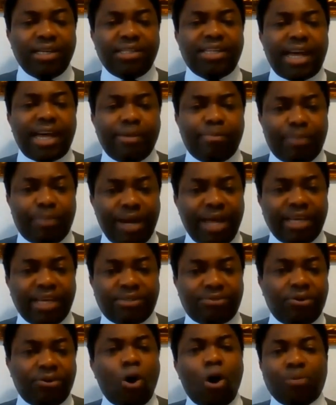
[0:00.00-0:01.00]
there a
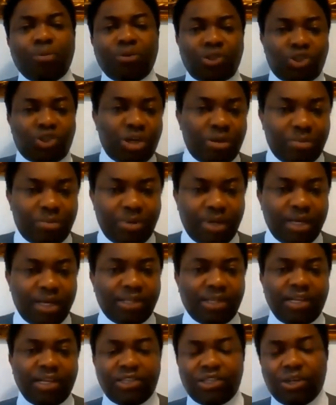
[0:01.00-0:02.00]
place for upstream
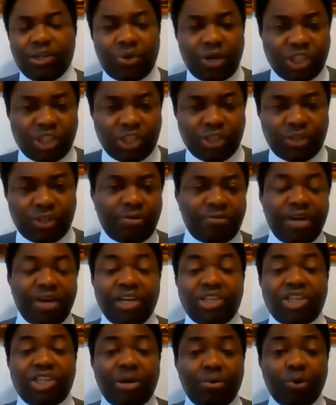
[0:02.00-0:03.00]
integration of
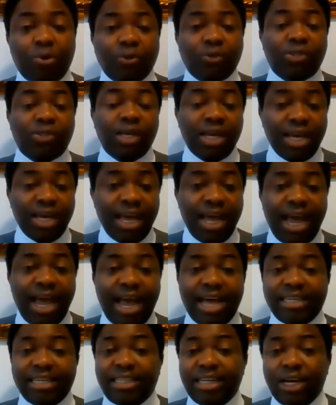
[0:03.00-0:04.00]
HMOs?
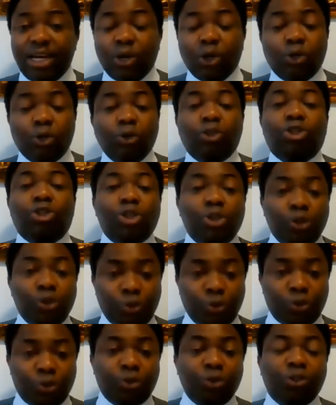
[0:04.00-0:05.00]
And could
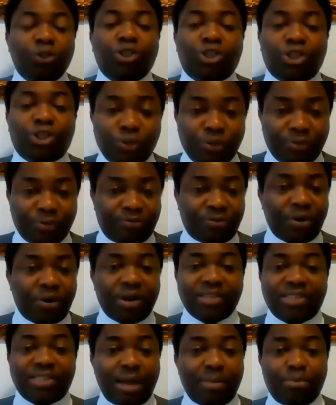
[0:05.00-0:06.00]
you, for
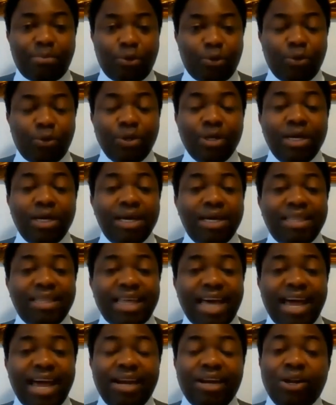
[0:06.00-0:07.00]
example,
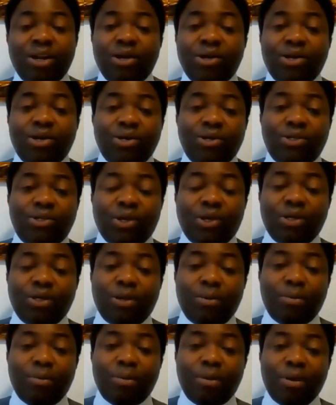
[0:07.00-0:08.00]
then
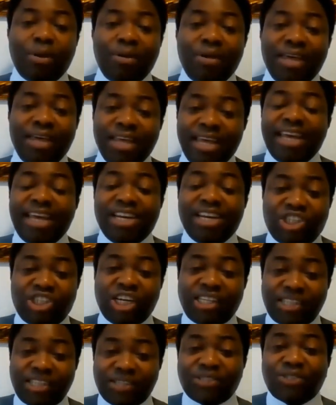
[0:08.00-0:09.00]

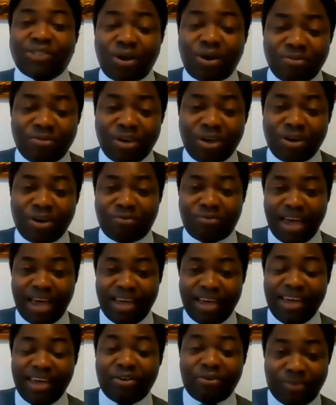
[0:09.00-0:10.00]
initiate a survey of
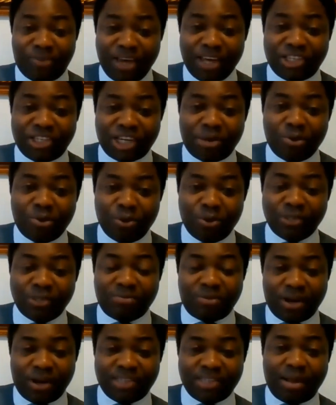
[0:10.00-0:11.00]

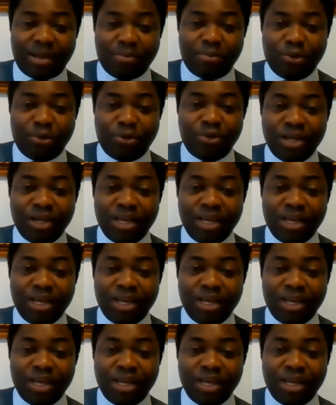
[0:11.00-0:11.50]
HMOs, for example?